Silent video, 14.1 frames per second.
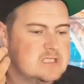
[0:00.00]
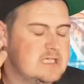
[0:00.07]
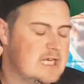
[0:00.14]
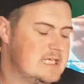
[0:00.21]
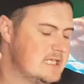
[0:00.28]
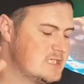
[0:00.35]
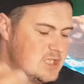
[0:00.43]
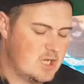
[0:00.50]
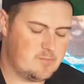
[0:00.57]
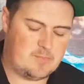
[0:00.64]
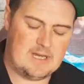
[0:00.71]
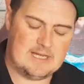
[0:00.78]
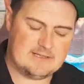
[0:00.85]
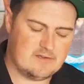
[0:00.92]
Yeah, it's
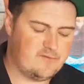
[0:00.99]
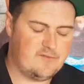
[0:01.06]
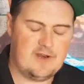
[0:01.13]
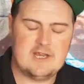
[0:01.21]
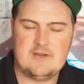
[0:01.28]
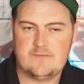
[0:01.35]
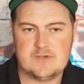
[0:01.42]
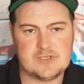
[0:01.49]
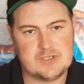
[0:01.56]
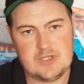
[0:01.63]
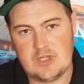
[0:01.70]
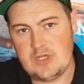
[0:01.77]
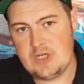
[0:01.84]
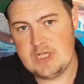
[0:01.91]
not bad. The flavour's
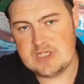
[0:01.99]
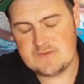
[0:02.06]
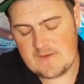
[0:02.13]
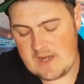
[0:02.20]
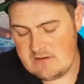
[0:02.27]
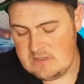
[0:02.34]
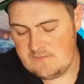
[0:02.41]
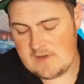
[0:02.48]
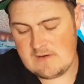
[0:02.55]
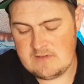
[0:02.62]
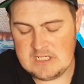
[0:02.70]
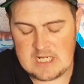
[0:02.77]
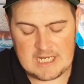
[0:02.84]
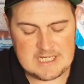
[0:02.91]
there. It's
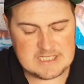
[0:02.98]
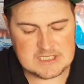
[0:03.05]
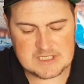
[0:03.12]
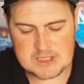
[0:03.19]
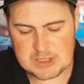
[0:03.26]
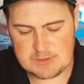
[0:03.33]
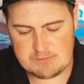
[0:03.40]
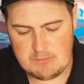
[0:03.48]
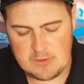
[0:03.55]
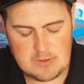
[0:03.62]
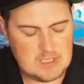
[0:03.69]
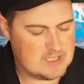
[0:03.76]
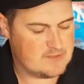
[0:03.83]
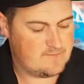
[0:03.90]
very nice. It's
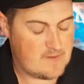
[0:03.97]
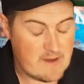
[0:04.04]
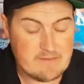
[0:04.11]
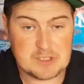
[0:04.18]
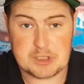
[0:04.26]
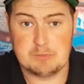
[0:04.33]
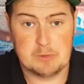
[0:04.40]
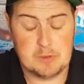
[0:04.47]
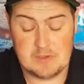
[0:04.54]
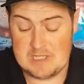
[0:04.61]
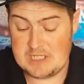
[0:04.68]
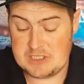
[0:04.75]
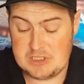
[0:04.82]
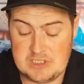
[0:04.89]
smooth. It's very
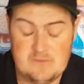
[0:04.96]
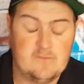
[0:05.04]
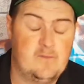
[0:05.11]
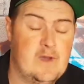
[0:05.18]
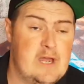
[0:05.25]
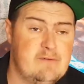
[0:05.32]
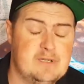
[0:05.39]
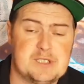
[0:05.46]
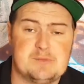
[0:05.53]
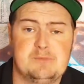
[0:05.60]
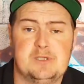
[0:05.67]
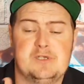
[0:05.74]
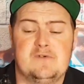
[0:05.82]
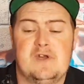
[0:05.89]
smooth actually. Very
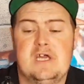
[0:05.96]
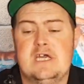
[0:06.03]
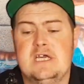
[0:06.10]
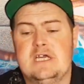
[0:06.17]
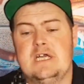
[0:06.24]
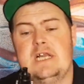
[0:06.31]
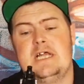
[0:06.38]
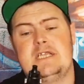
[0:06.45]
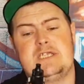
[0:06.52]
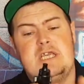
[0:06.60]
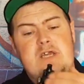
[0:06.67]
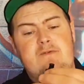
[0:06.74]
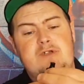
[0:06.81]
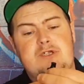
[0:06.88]
smooth. Let's
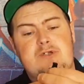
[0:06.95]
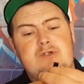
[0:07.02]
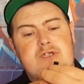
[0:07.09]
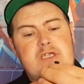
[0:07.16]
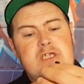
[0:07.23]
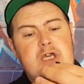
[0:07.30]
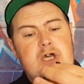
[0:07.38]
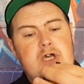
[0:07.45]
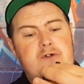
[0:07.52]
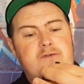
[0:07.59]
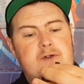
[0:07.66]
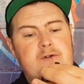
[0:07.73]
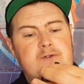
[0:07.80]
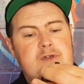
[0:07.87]
reduce the
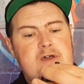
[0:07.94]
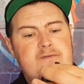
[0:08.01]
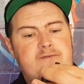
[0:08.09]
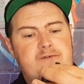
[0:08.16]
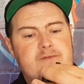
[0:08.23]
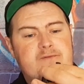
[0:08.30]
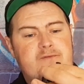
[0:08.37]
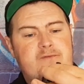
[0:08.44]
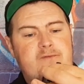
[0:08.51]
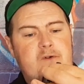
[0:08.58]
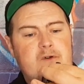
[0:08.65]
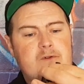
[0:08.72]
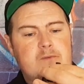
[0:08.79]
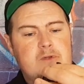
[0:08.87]
airflow then from
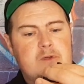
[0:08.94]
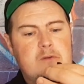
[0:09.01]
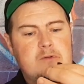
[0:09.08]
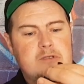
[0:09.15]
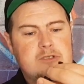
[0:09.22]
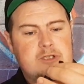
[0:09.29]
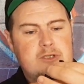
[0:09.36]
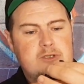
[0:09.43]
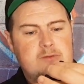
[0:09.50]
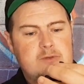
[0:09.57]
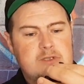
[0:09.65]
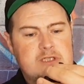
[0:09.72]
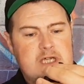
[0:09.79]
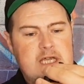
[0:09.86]
full. What we'll do is
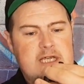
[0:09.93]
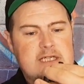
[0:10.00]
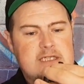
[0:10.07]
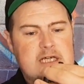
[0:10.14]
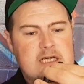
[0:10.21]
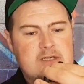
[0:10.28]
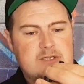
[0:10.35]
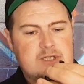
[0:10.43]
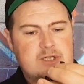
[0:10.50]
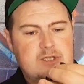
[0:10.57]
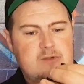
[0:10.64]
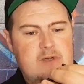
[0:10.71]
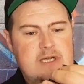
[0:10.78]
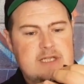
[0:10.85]
we'll take it down
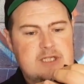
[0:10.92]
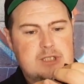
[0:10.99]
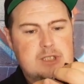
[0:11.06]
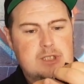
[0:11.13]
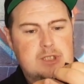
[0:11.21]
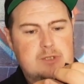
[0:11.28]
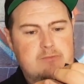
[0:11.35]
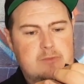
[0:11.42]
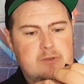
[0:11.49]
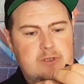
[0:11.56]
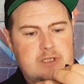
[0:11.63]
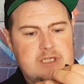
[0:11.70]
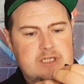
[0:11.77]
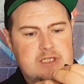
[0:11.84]
to its
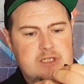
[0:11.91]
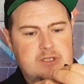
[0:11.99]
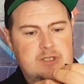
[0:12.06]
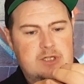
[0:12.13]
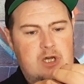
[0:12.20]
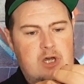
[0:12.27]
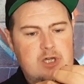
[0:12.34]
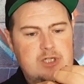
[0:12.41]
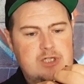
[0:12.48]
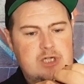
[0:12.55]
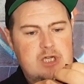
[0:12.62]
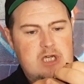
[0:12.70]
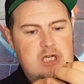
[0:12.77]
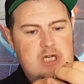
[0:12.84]
smallest notch